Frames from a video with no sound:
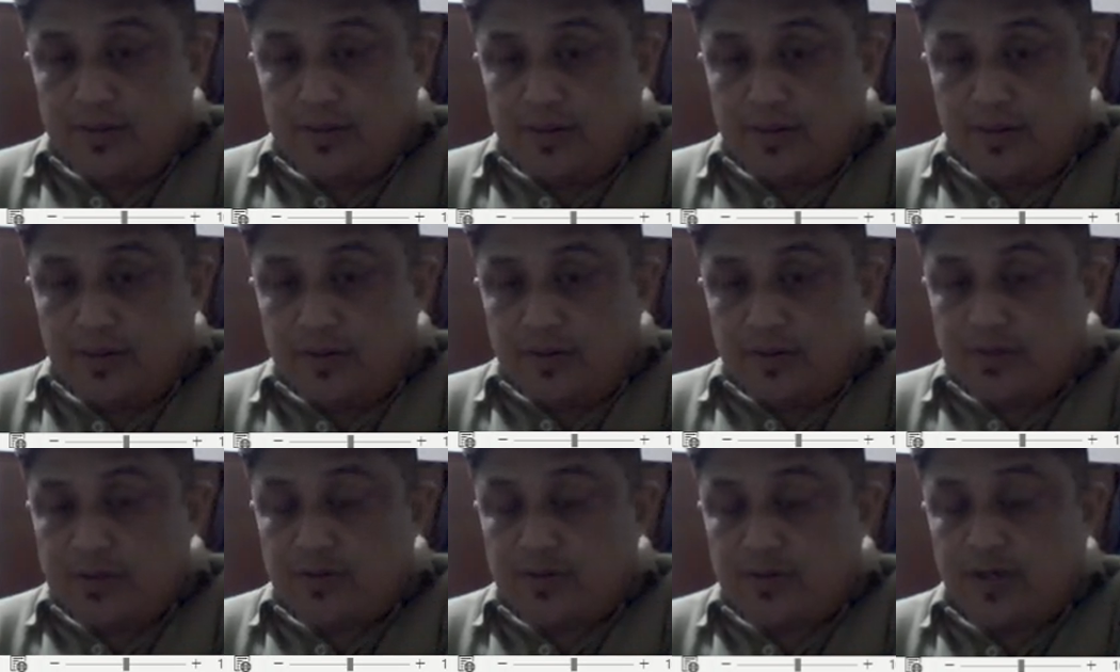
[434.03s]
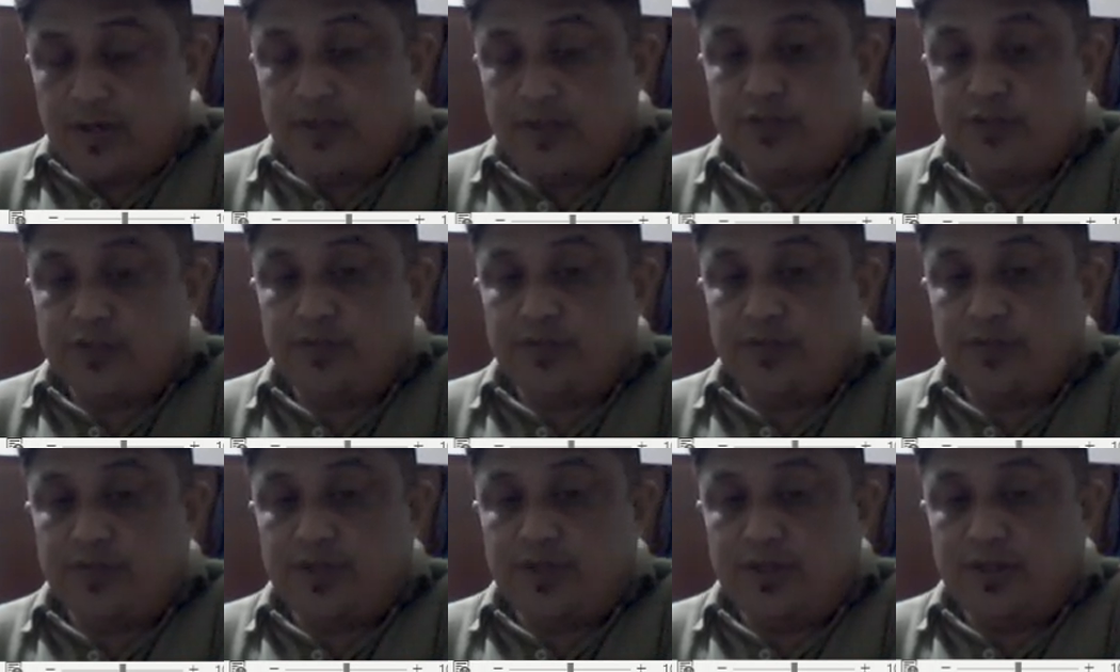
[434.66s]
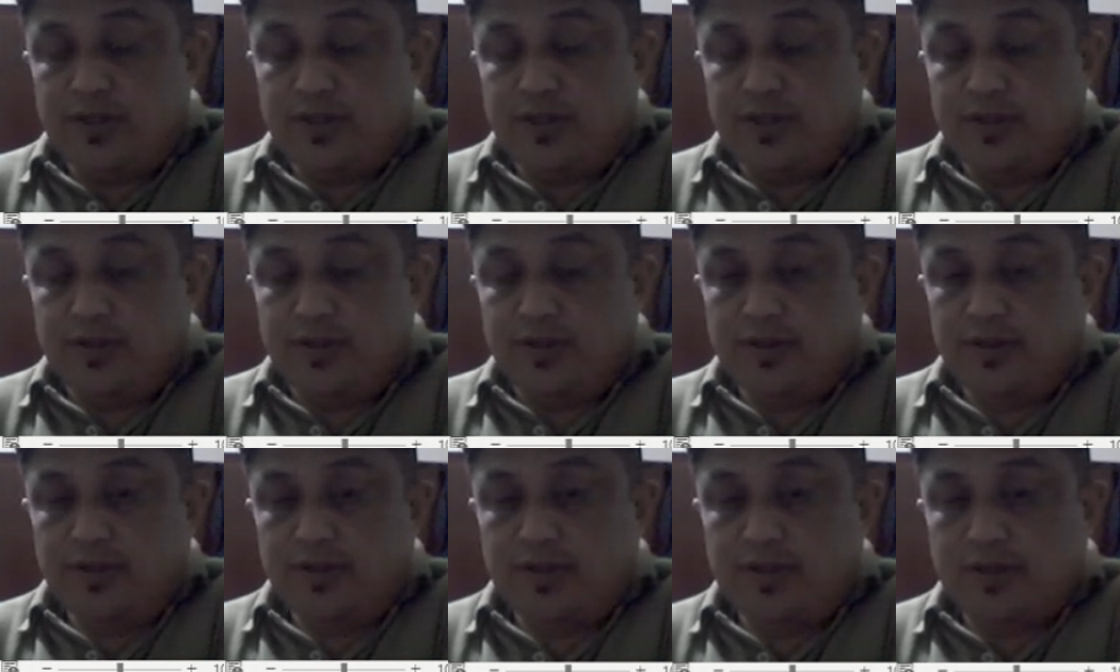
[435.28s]
also has to be
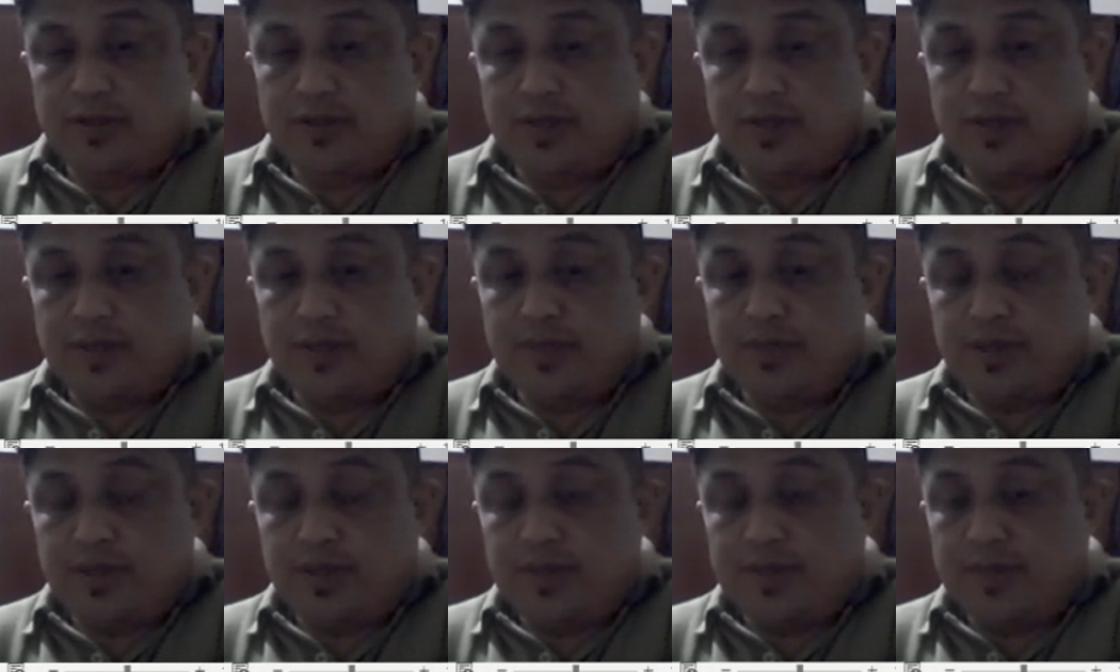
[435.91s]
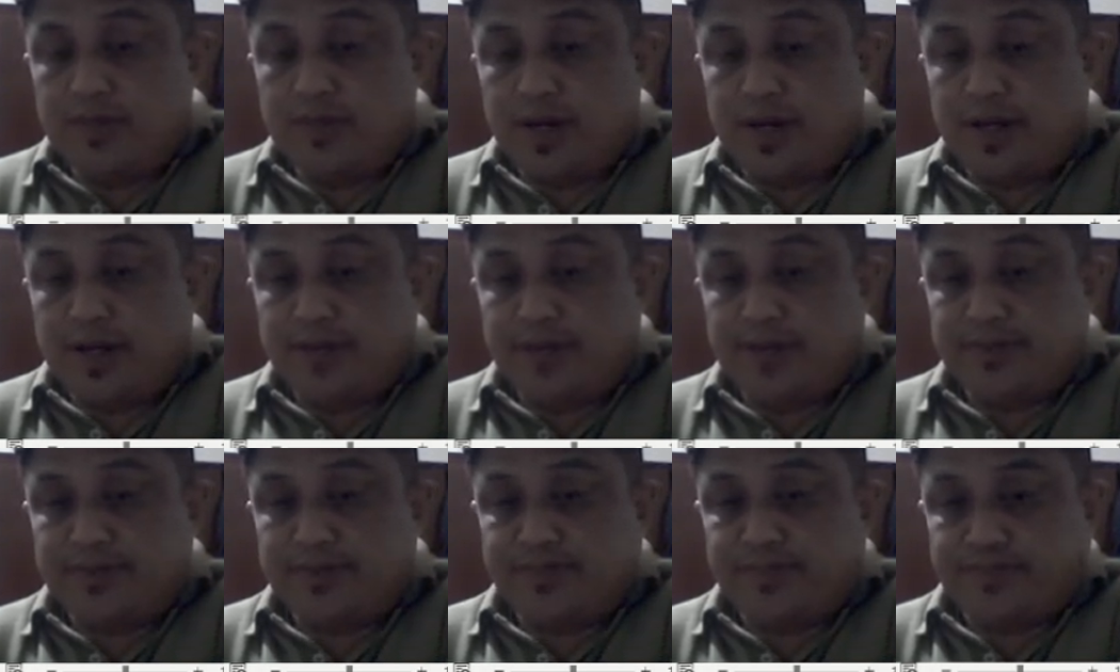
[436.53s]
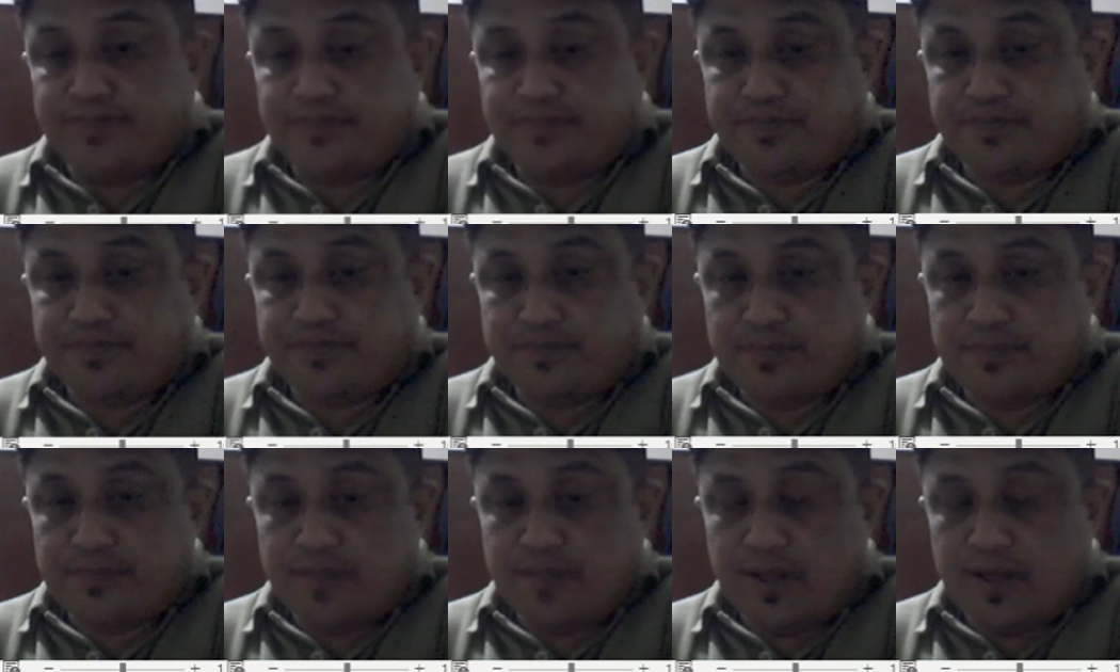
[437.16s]
kept in mind
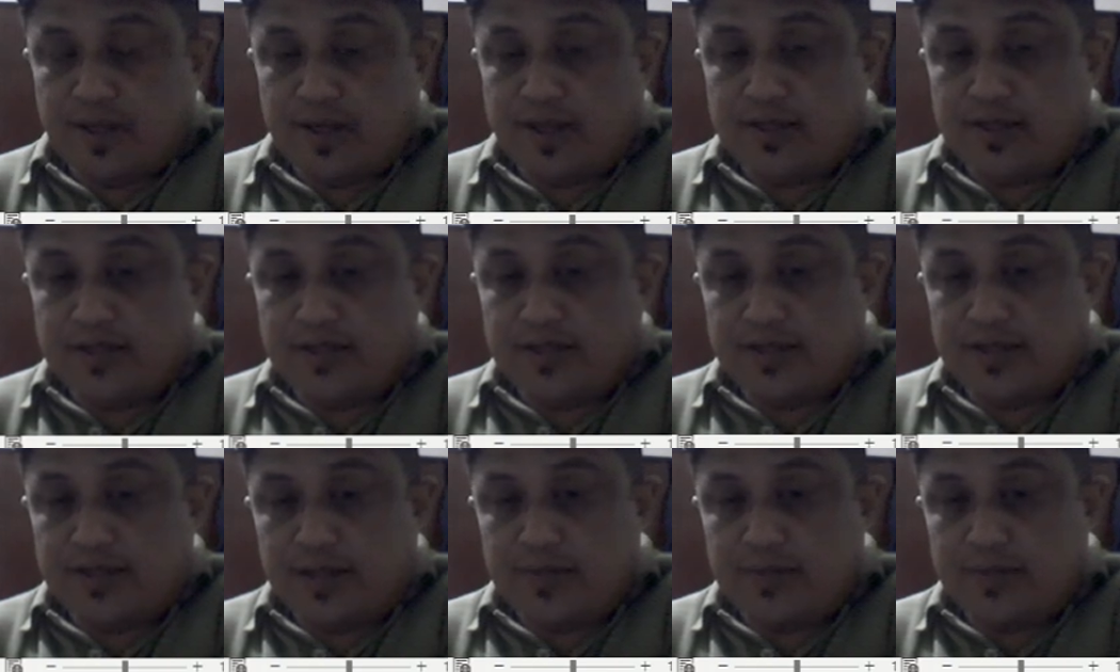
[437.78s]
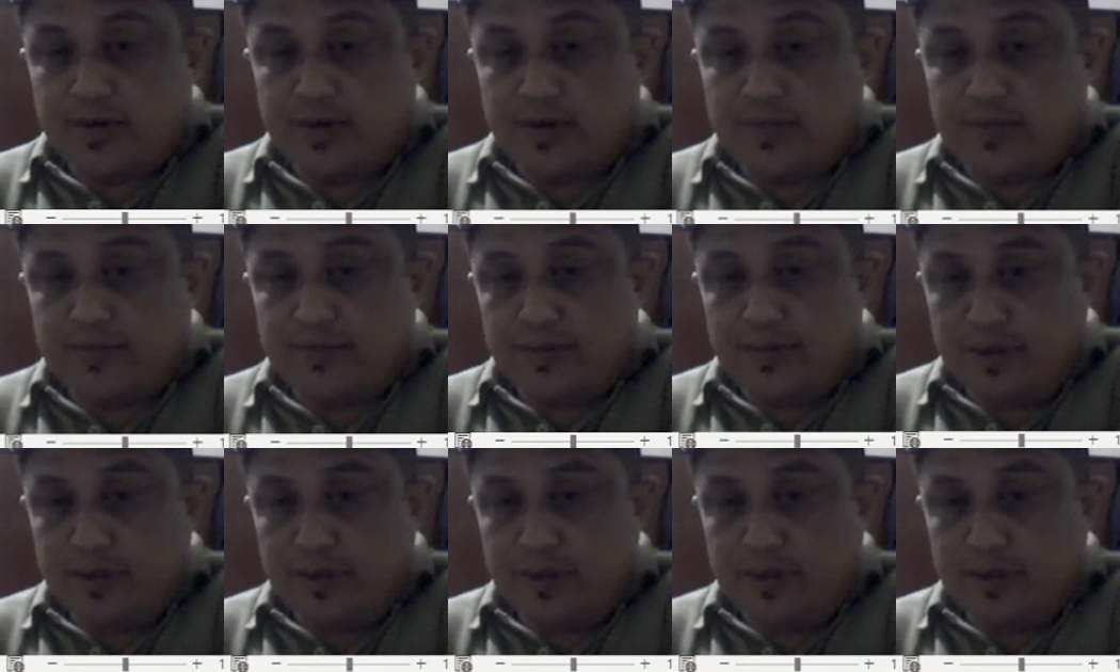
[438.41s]
at the time of